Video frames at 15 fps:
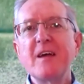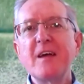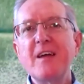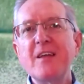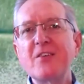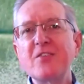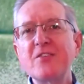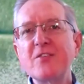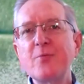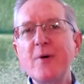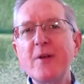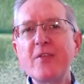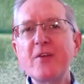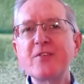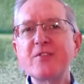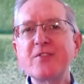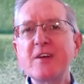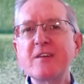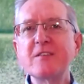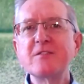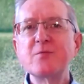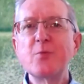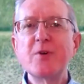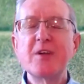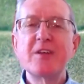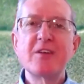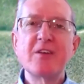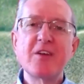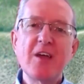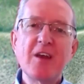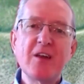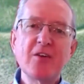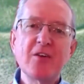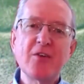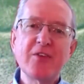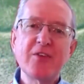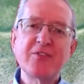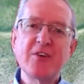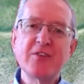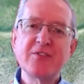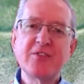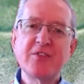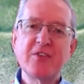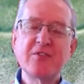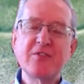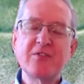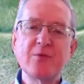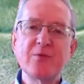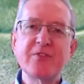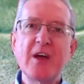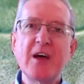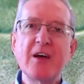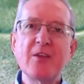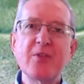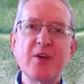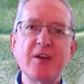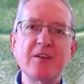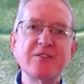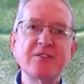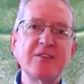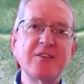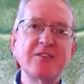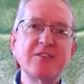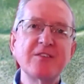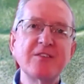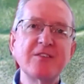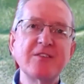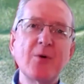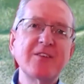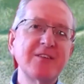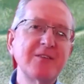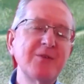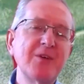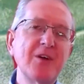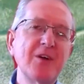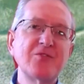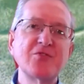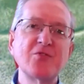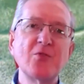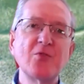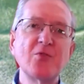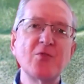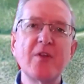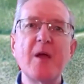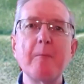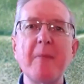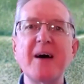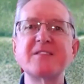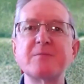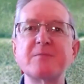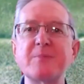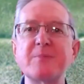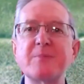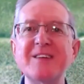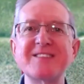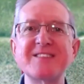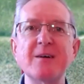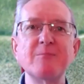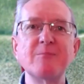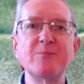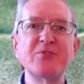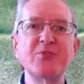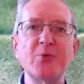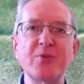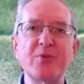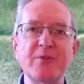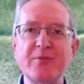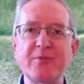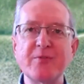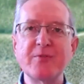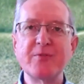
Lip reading: because it's one of those things where you kind of look at these constitutional things and you say, well, actually, surely there must be some sort of